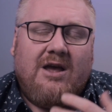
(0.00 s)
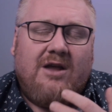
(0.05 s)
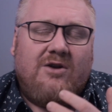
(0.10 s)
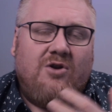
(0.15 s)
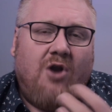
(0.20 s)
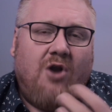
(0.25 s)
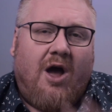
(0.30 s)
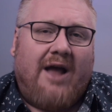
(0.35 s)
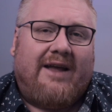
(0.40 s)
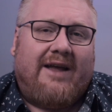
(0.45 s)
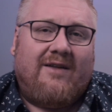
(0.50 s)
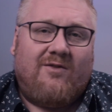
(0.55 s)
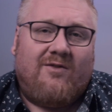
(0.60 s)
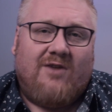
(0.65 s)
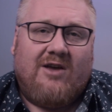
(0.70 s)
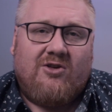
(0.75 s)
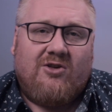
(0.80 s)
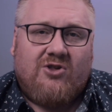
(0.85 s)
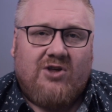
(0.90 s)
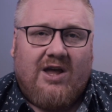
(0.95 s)
not get
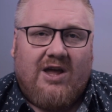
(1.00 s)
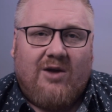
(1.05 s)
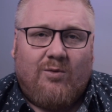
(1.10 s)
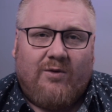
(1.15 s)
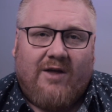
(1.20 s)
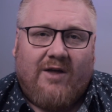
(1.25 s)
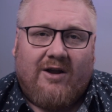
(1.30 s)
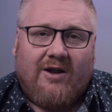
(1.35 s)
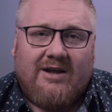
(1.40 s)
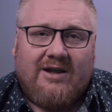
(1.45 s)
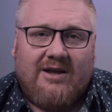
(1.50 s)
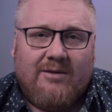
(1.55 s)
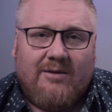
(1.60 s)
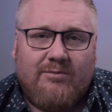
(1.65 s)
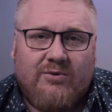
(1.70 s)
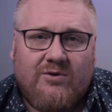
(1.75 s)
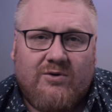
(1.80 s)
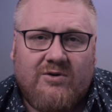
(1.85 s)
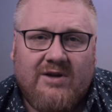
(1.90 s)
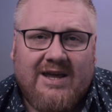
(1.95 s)
that shake without a
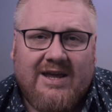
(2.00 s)
gimbal.